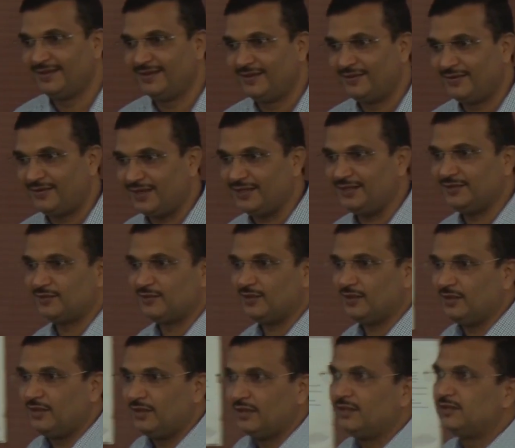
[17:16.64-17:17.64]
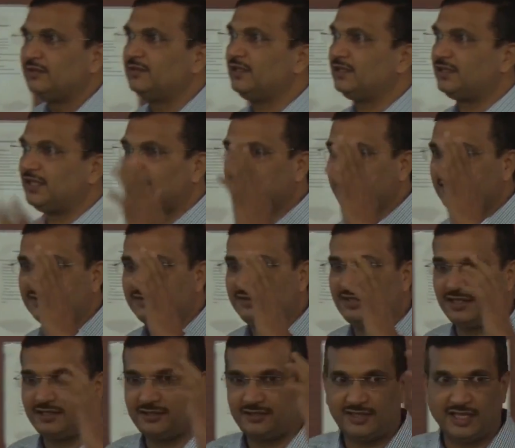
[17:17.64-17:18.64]
Why, you know? That is
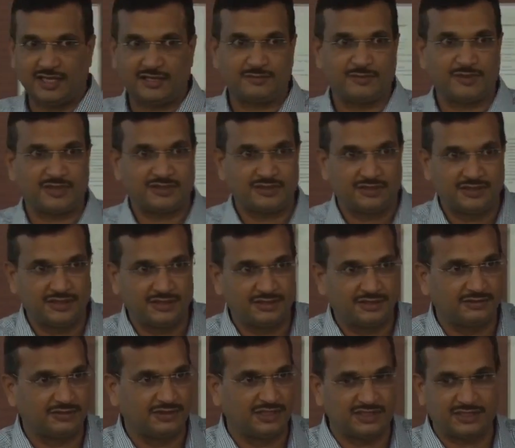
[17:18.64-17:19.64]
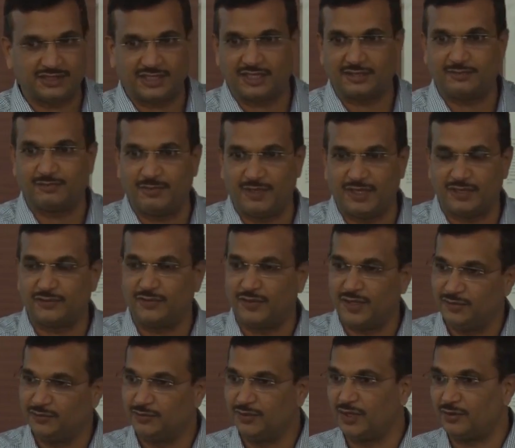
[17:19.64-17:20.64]
that much distant place. Why
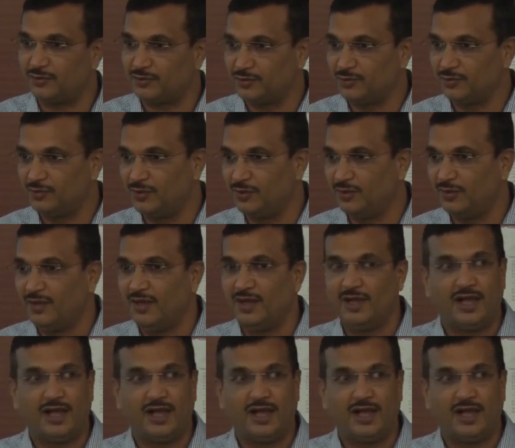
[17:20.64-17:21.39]
we have to go?